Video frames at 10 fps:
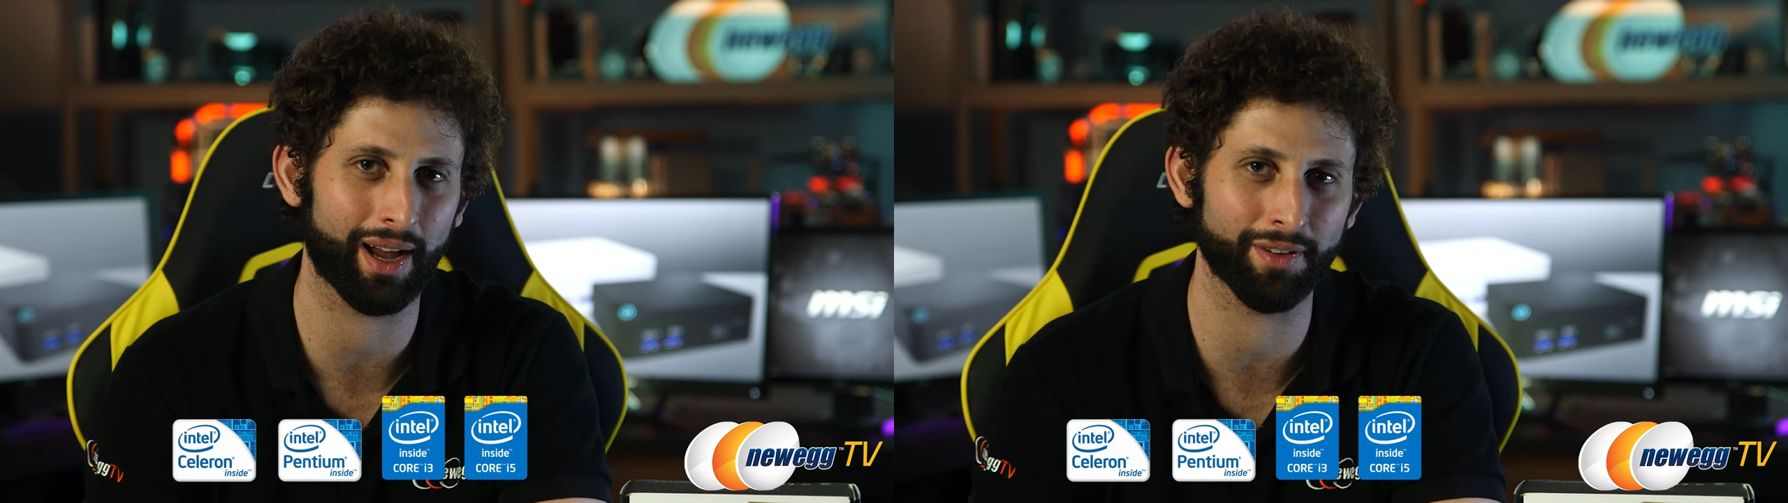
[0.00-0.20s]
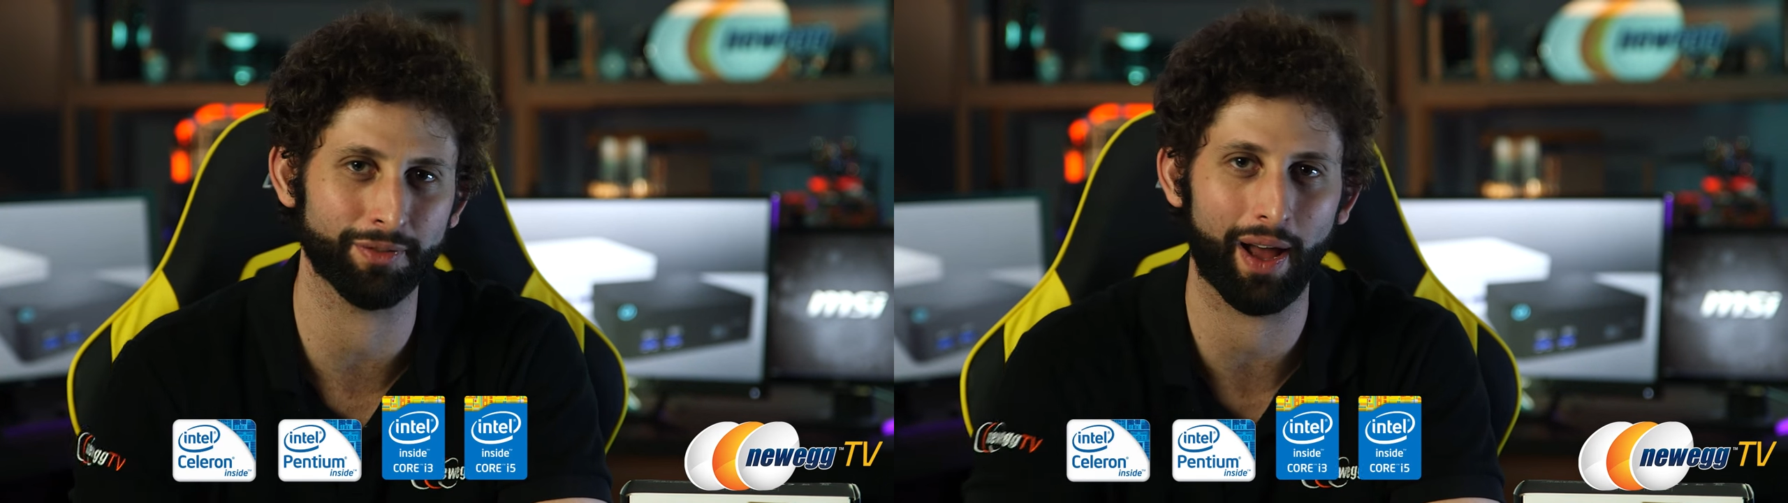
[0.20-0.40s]

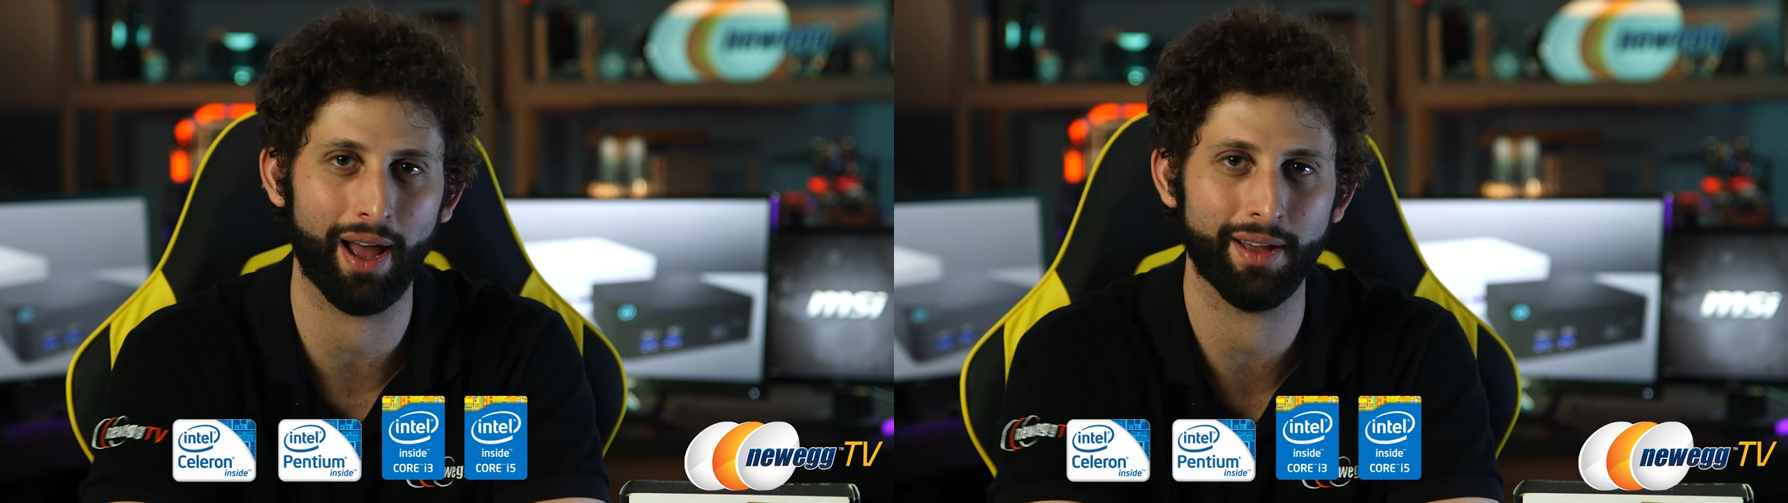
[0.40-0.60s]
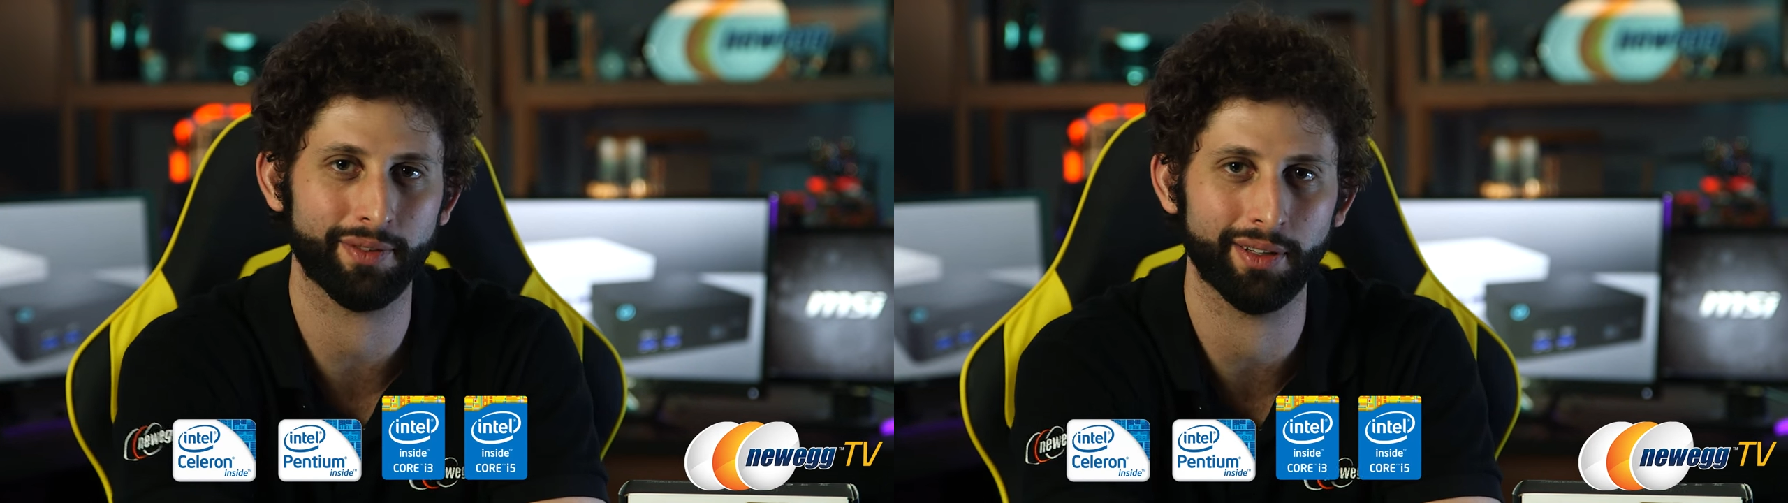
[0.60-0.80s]

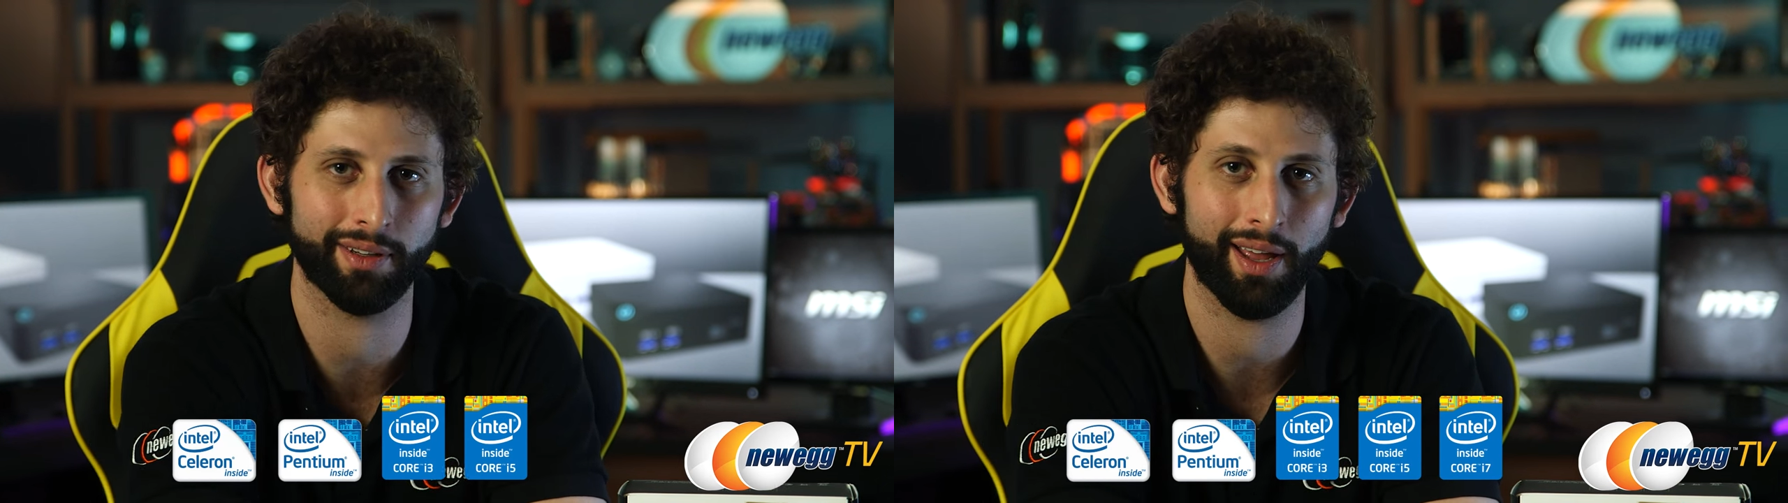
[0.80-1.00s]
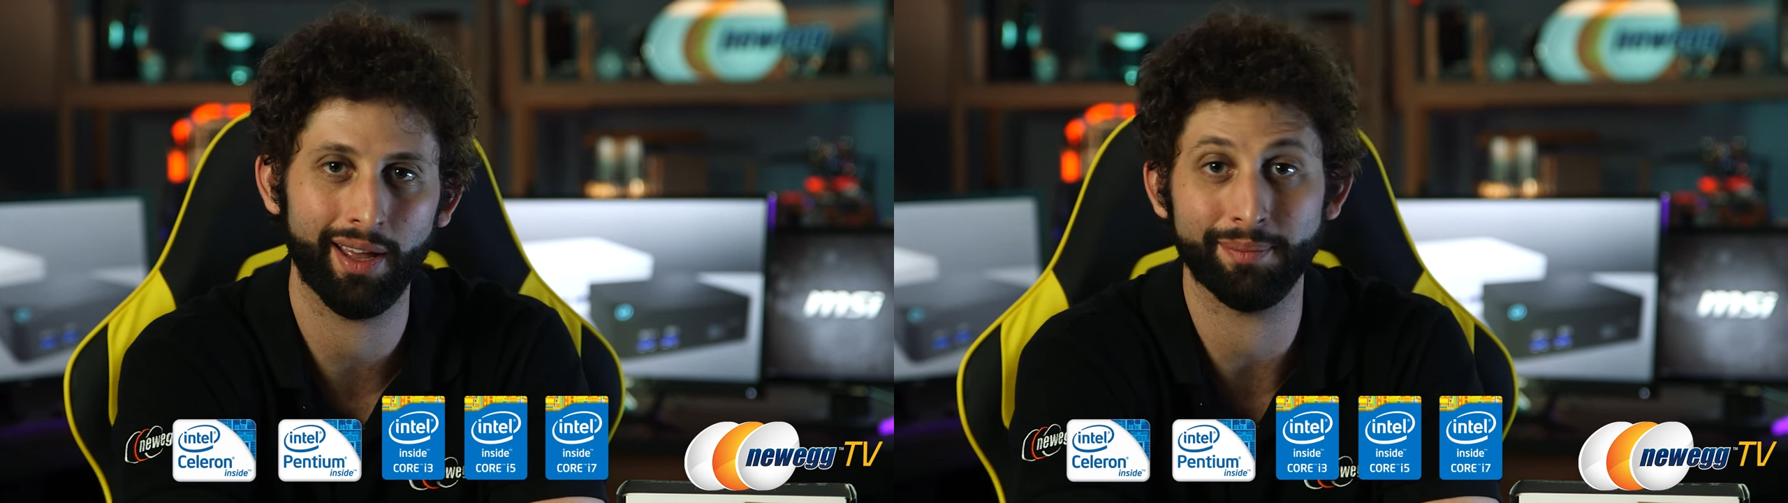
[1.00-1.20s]
i5,
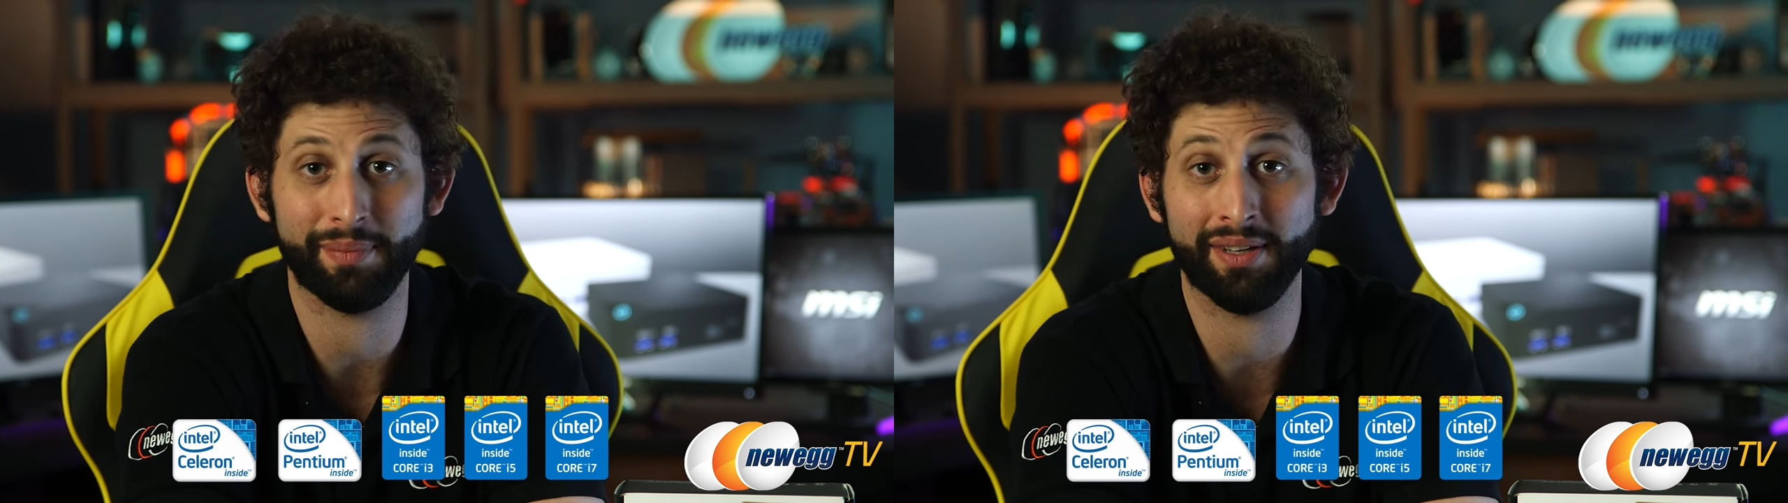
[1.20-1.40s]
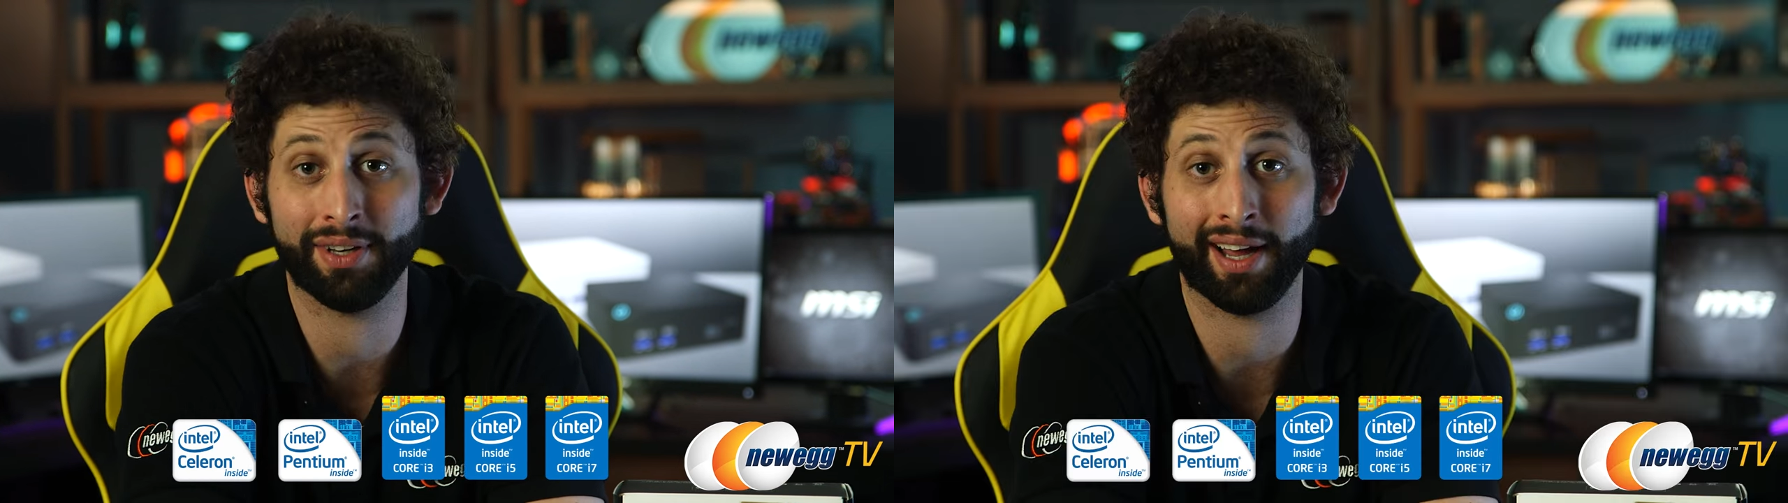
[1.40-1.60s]
and even